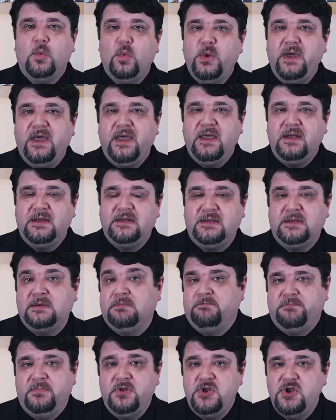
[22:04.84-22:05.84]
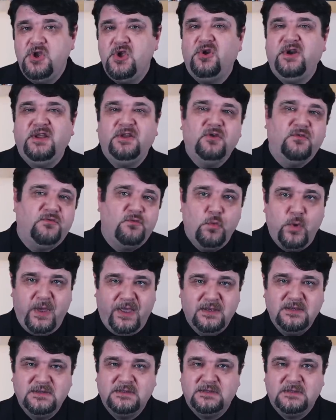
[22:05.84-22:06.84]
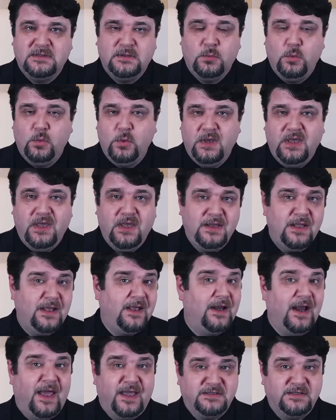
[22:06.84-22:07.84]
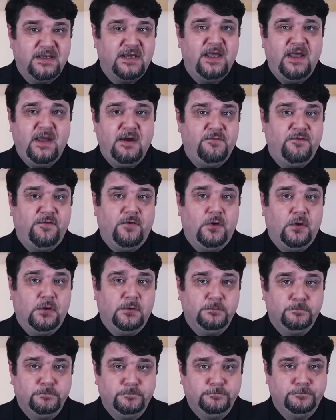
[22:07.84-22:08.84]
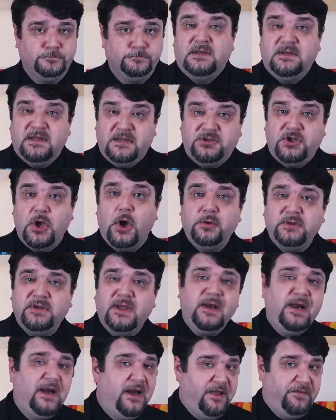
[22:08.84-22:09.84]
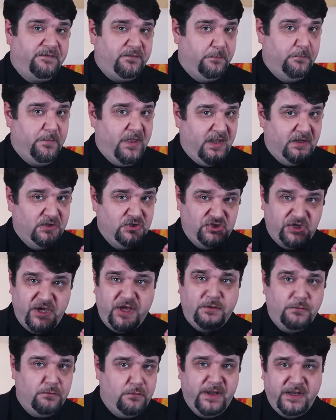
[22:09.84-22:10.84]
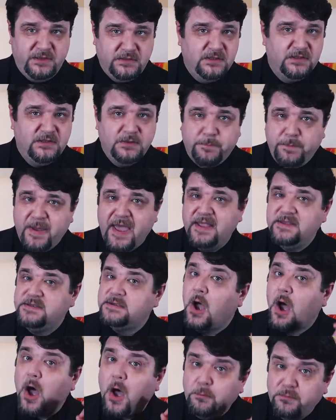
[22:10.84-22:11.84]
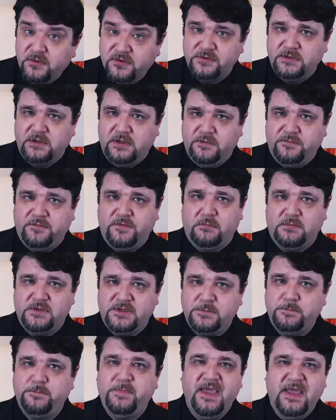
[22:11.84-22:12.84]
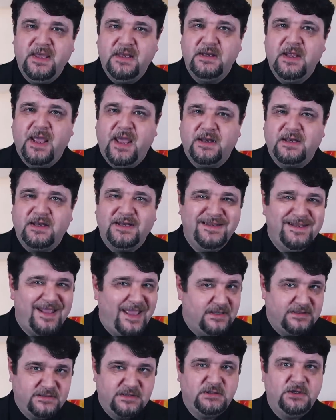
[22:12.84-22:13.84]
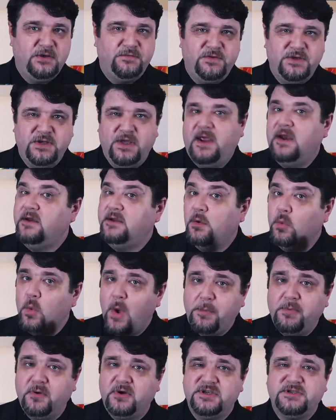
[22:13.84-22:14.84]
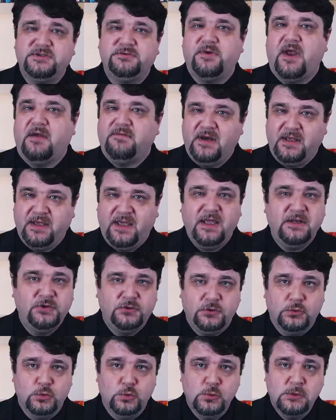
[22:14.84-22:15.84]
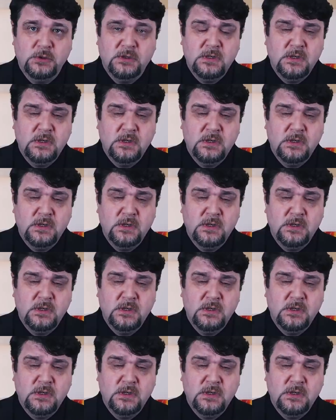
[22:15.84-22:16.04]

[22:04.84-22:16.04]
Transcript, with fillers: with no need of wings, with classic airfoil. The total lift being generated depends obviously from the speed and density of the air the weapon is traveling into,